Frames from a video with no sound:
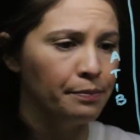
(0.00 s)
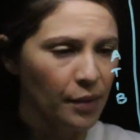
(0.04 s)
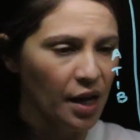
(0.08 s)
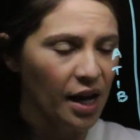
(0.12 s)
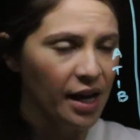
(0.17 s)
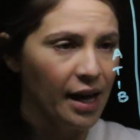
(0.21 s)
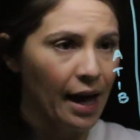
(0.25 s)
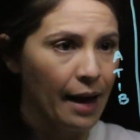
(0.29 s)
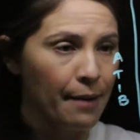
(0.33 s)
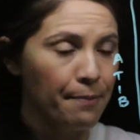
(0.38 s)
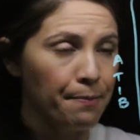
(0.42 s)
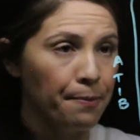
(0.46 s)

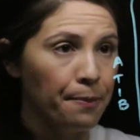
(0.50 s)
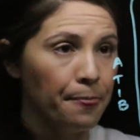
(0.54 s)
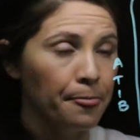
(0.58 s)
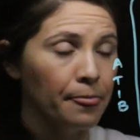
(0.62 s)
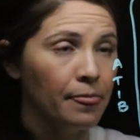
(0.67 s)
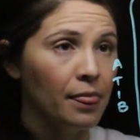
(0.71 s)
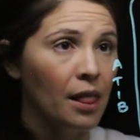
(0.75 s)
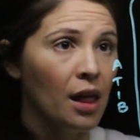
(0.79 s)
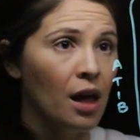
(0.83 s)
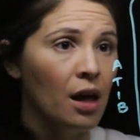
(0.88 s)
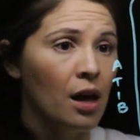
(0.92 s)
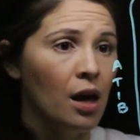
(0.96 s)
Okay,
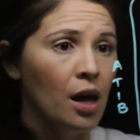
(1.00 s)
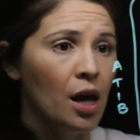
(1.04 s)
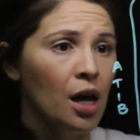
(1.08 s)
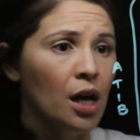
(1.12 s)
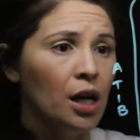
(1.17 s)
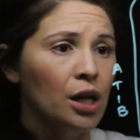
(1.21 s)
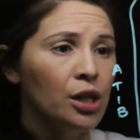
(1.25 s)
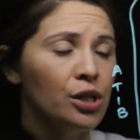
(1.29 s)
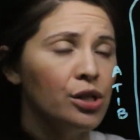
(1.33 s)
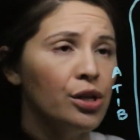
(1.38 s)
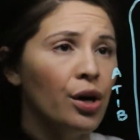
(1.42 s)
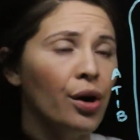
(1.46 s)

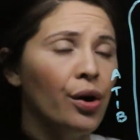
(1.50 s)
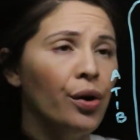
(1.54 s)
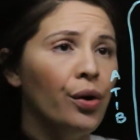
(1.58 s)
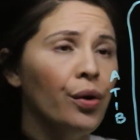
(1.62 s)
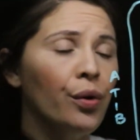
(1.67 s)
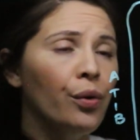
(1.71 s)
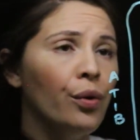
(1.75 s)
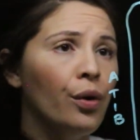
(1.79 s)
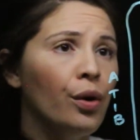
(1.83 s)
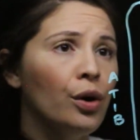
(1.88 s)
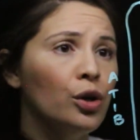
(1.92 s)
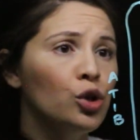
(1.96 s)
so